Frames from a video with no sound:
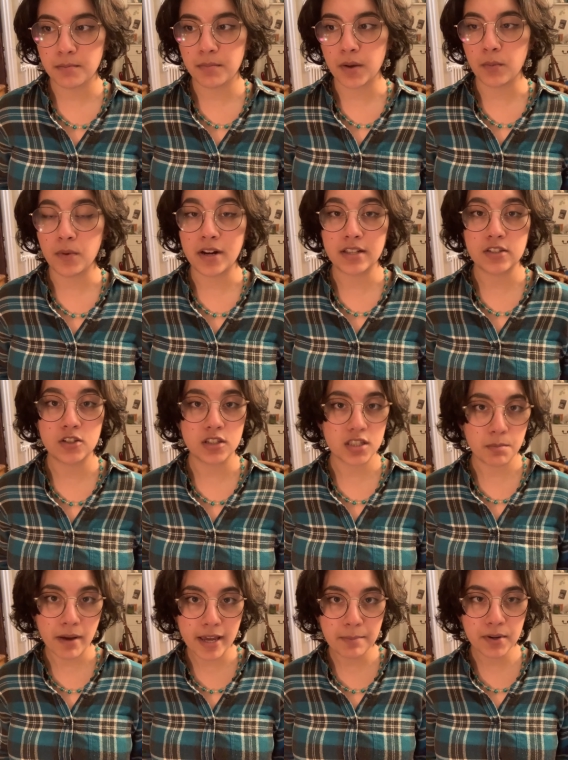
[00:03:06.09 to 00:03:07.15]
but when it's just the
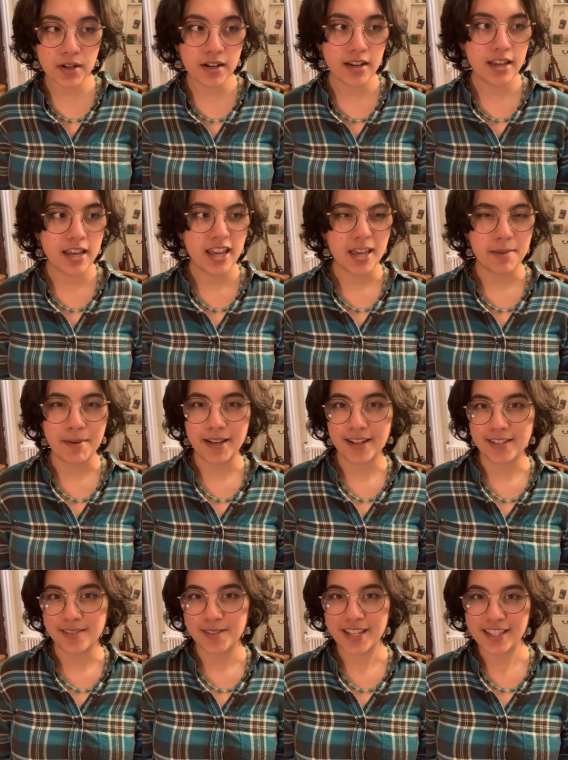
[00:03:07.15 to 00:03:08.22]
Piper, it
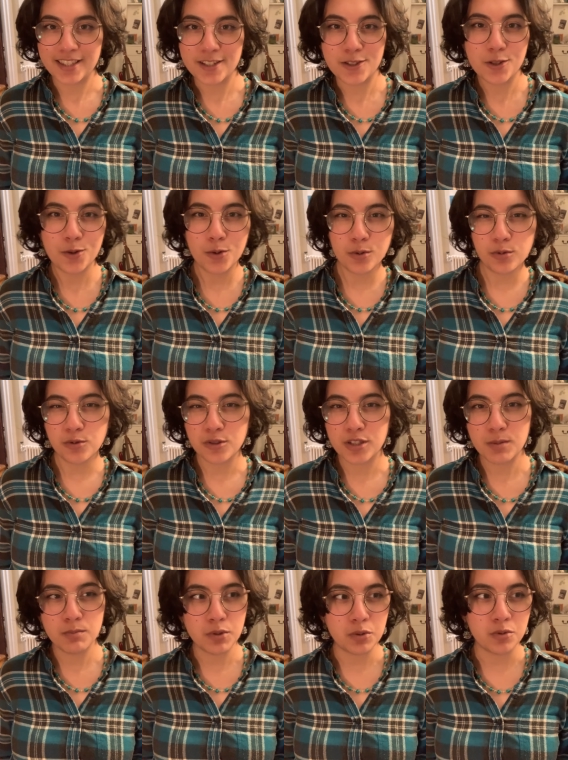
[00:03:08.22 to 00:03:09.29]
becomes like this cool,
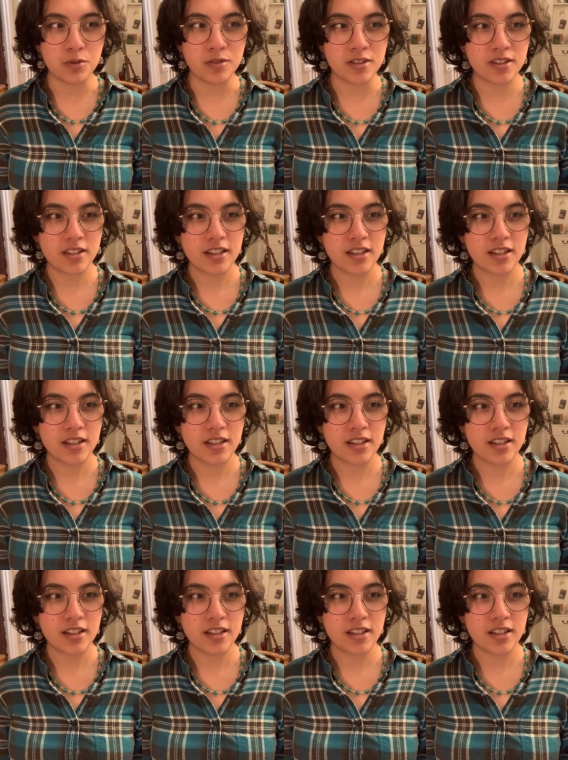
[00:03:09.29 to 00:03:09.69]
smooth,